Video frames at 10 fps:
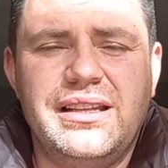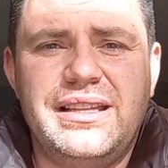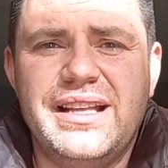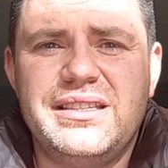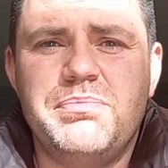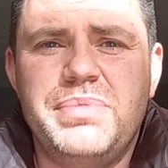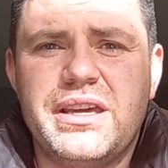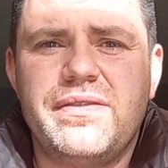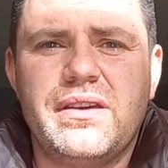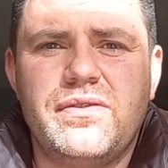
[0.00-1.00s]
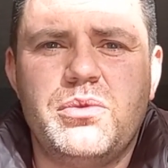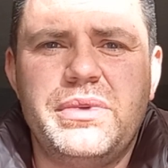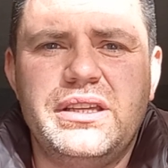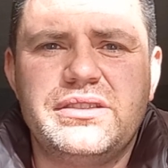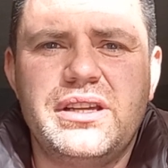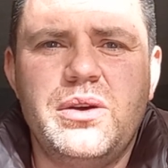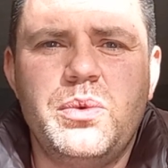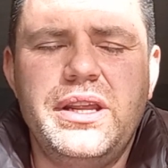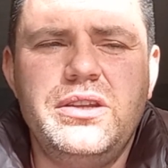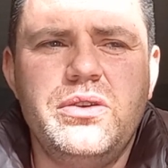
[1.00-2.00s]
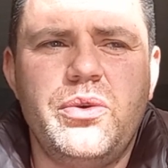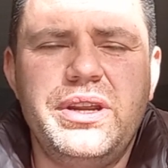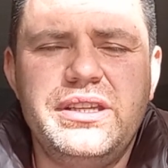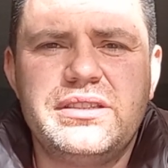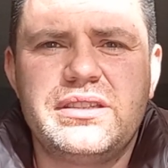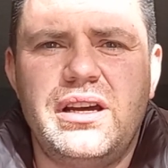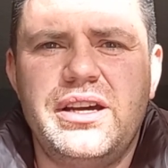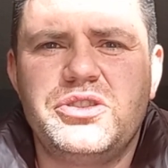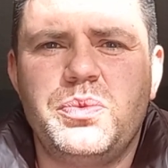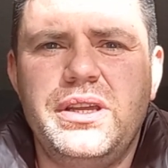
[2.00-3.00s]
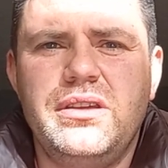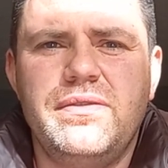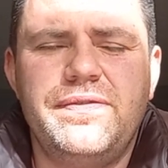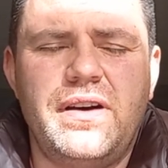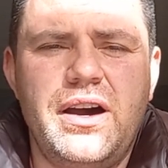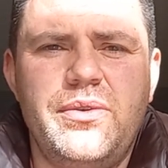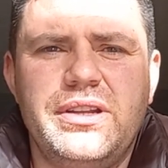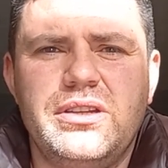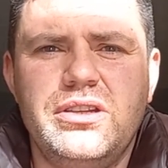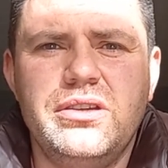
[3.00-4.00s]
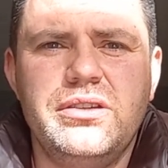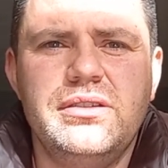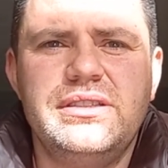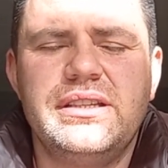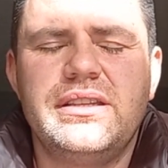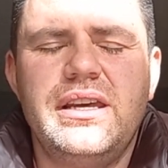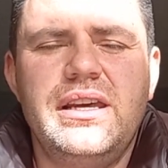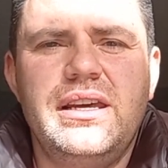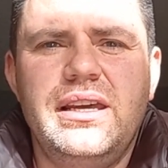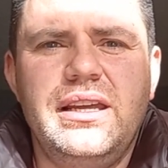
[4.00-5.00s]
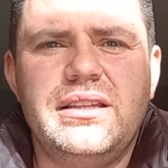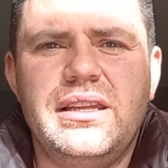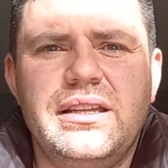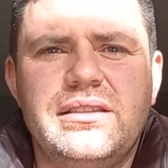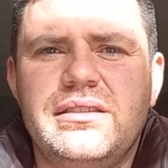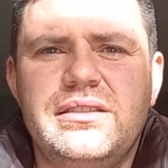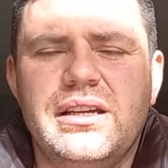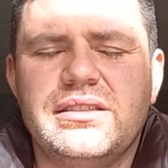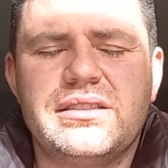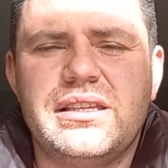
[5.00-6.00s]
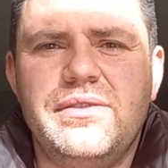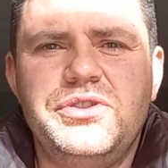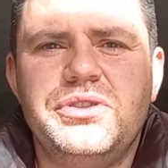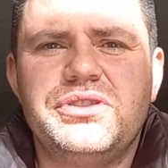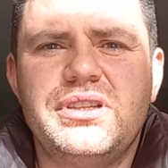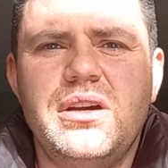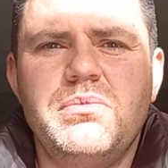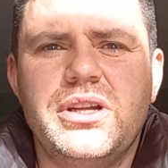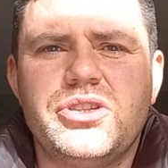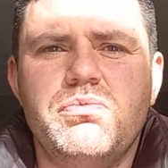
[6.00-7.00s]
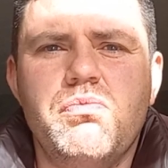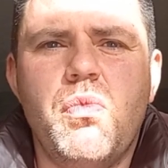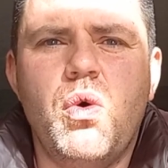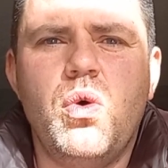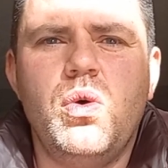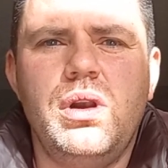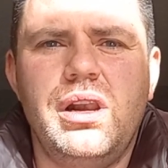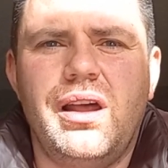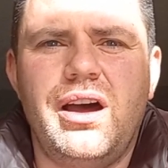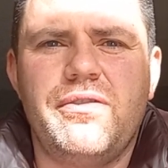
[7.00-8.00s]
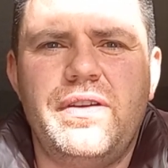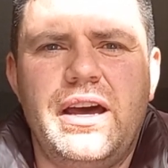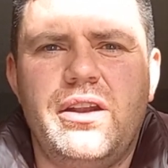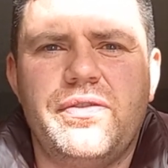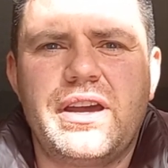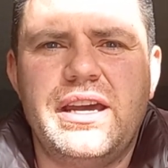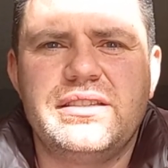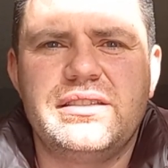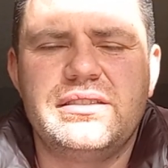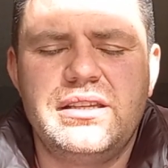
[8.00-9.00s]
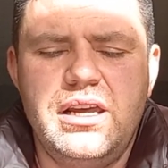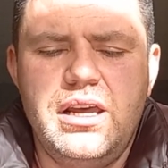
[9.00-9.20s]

That's a big thing for me. So when you resize, when you fire it and you use it, it just gives you so much more life out of cases.